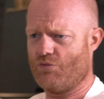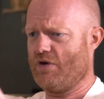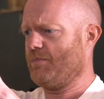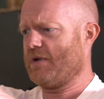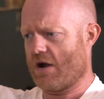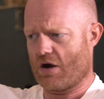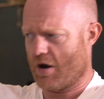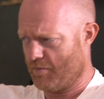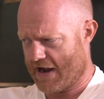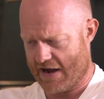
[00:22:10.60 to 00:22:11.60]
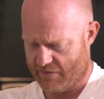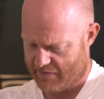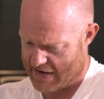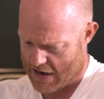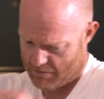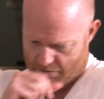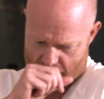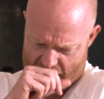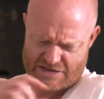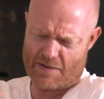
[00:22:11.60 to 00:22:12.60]
don't really plan, I can't plan anything out.
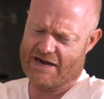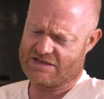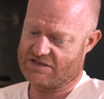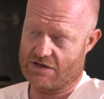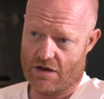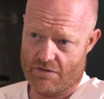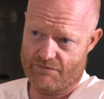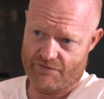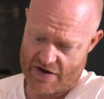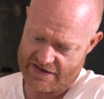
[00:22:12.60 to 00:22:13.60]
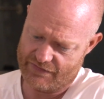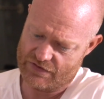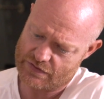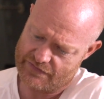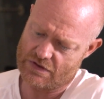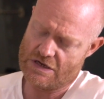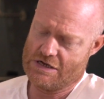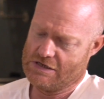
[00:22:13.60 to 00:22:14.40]
And some actors are very different.